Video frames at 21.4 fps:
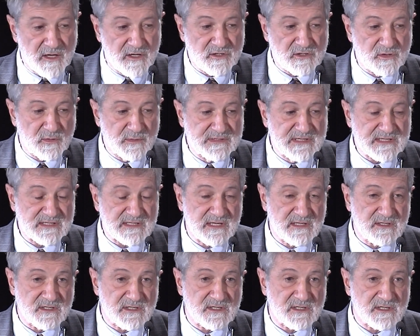To a
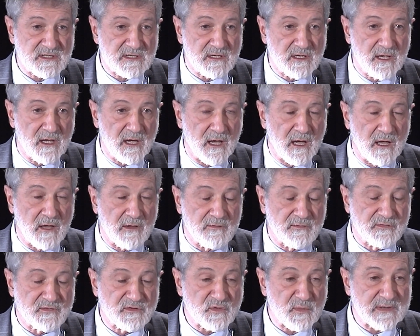distance
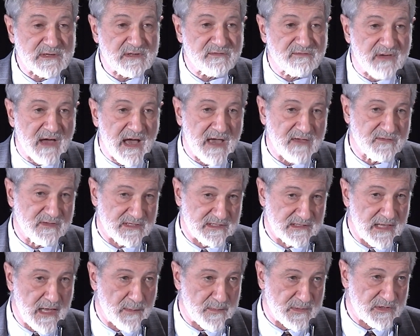of 25
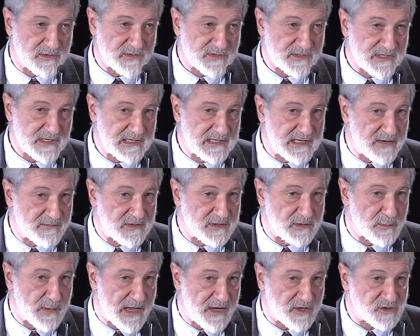kilometers in every
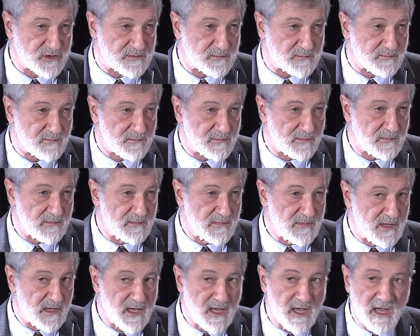direction,
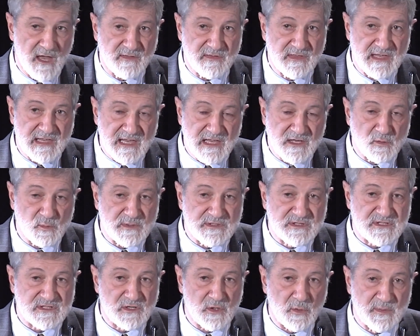the heat would
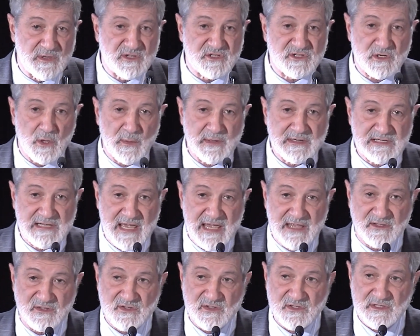still be so
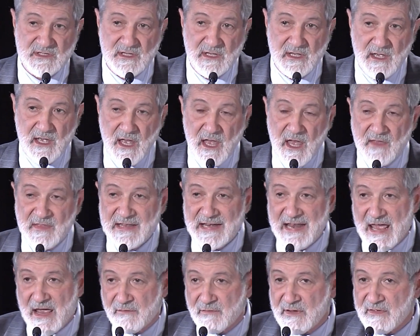intense that
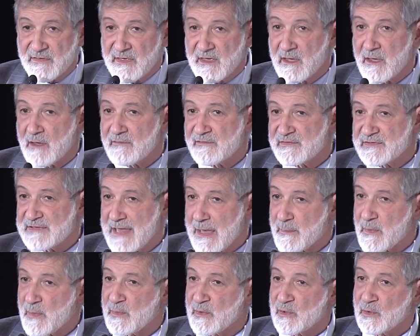everything
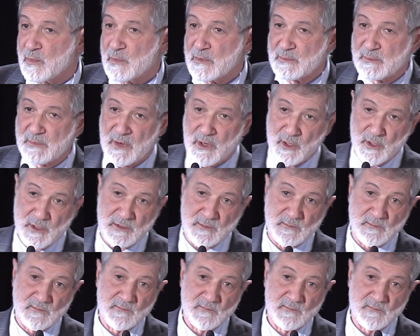flammable would burn.